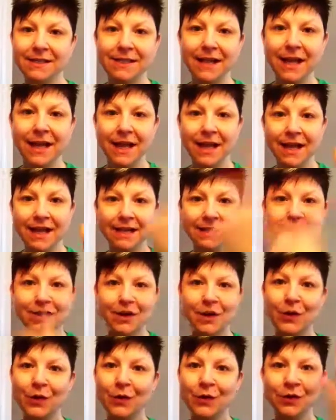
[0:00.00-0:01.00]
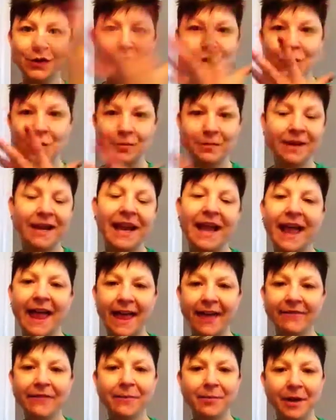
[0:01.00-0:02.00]
I don't normally
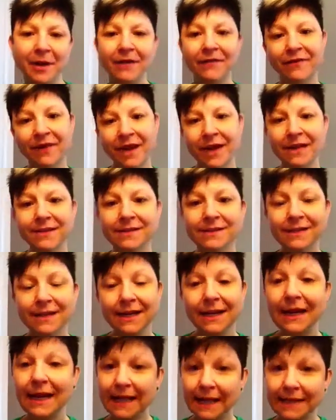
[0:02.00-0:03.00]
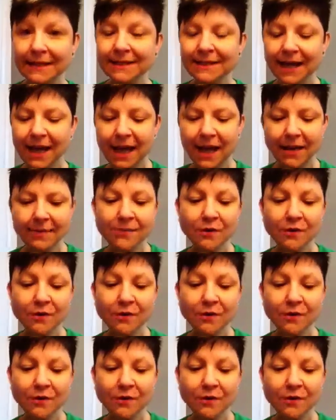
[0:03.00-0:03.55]
have a bare face at any time.